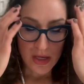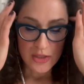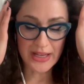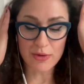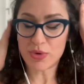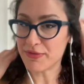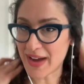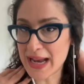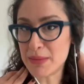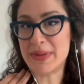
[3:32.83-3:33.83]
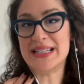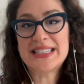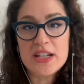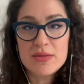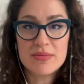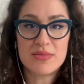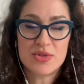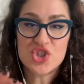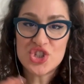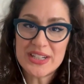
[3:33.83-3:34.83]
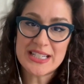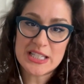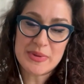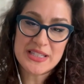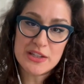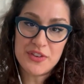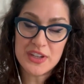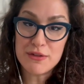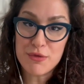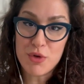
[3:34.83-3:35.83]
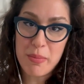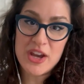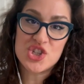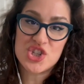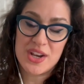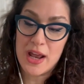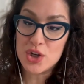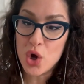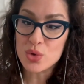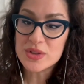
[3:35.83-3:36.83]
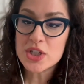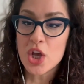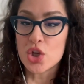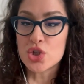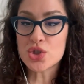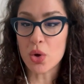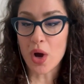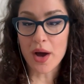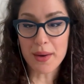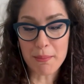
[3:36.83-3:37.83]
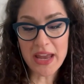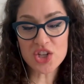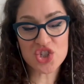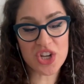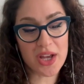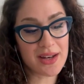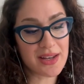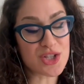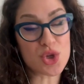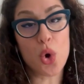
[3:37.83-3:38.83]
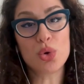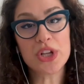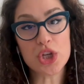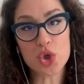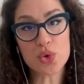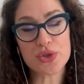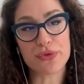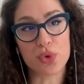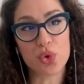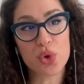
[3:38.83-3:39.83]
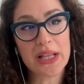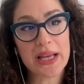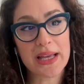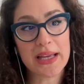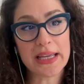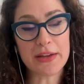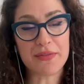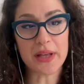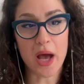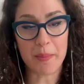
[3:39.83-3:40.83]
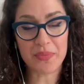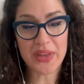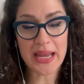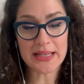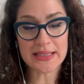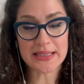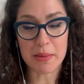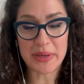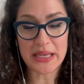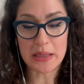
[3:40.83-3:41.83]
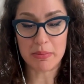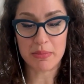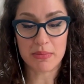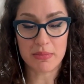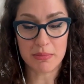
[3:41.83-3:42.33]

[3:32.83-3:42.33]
and refinements and sheet specific information and notes. So automation is only useful if it updates the beam